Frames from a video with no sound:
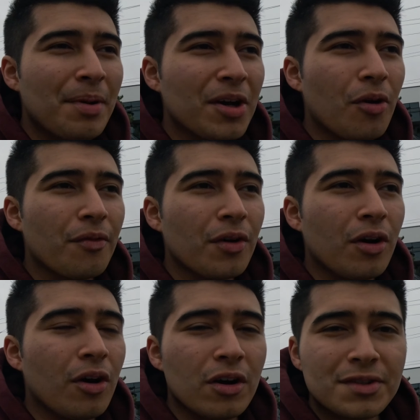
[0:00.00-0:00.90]
But
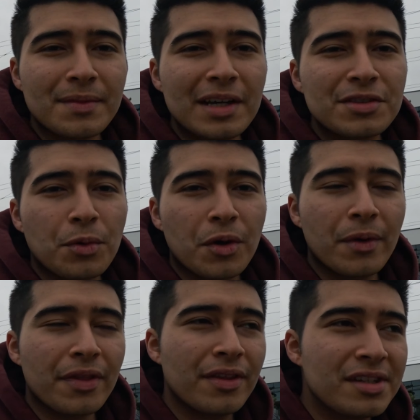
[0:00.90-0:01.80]
overall, awesome guys to work with.